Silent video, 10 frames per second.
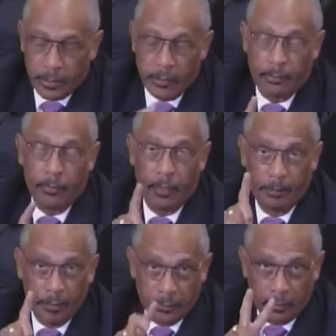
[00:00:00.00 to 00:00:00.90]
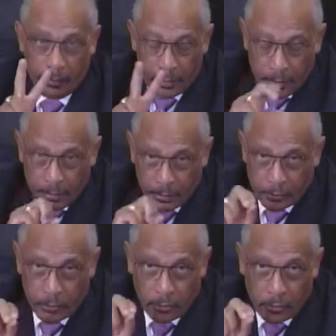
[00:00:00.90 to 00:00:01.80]
I believe there are
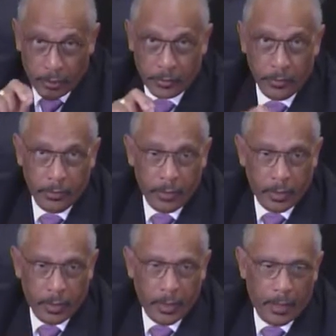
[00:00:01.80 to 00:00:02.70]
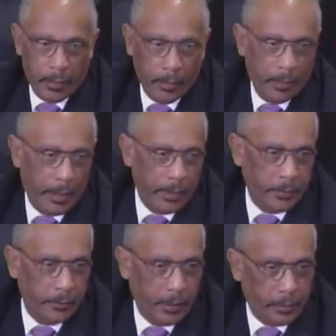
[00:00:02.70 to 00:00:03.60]
two questions. I'll
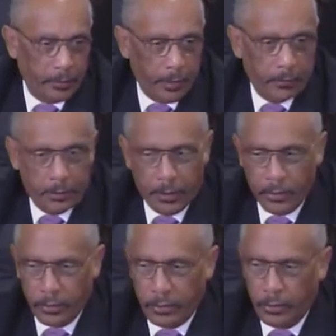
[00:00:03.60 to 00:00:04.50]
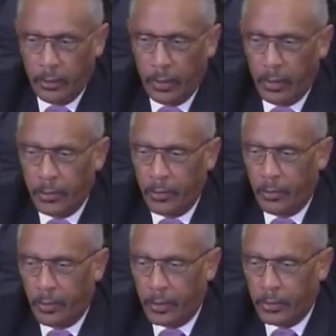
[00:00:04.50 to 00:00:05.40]
ask Director Rodriguez to answer the
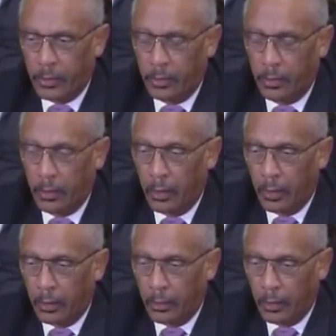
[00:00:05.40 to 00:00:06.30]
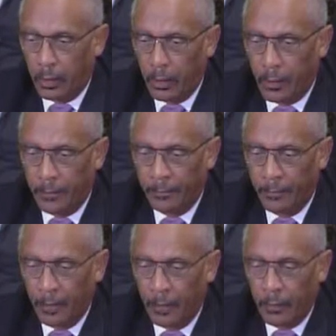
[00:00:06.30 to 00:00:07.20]
question on
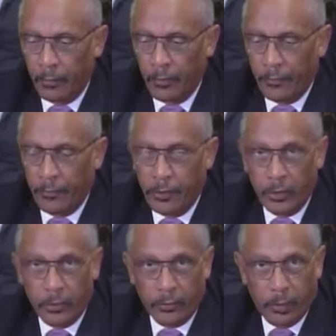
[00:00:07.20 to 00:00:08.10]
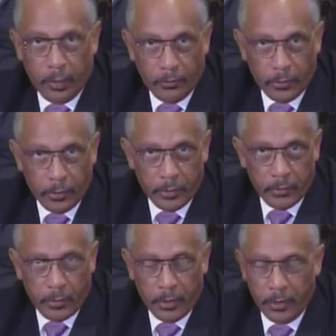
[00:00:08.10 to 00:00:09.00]
the refugee screening, which is
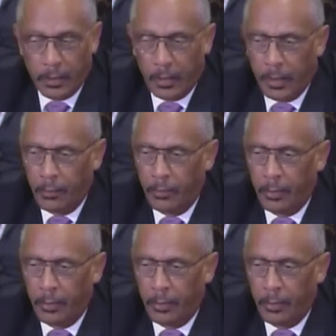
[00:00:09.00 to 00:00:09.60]
more in his line.